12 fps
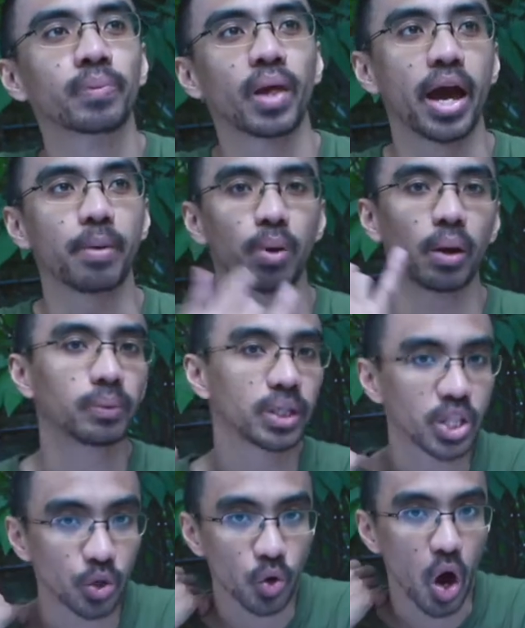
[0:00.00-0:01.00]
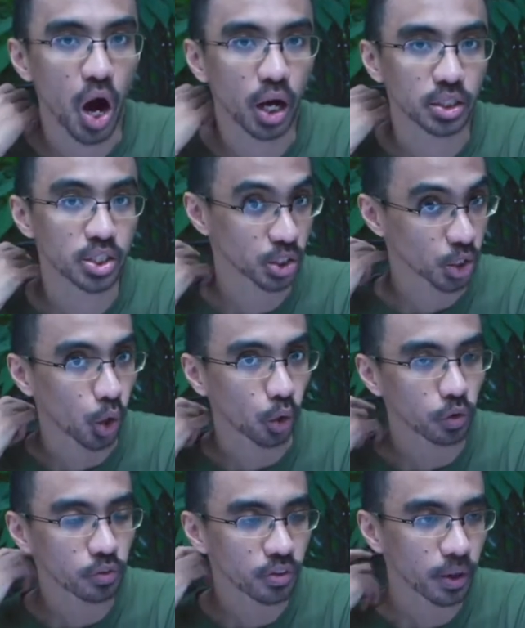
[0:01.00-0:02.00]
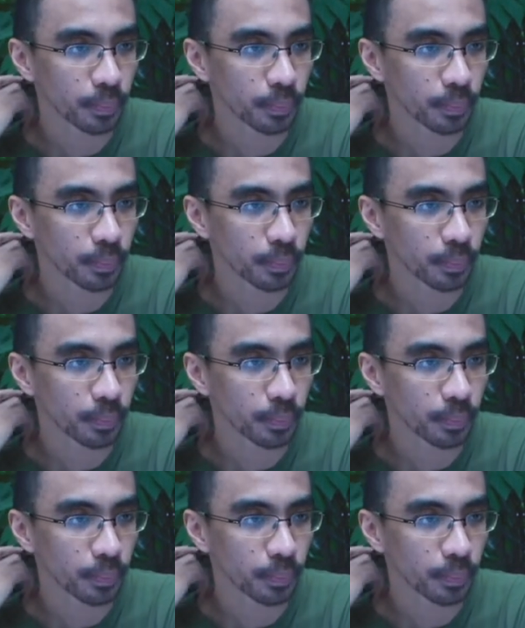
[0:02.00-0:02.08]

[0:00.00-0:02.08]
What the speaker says: and probably the wrong stove.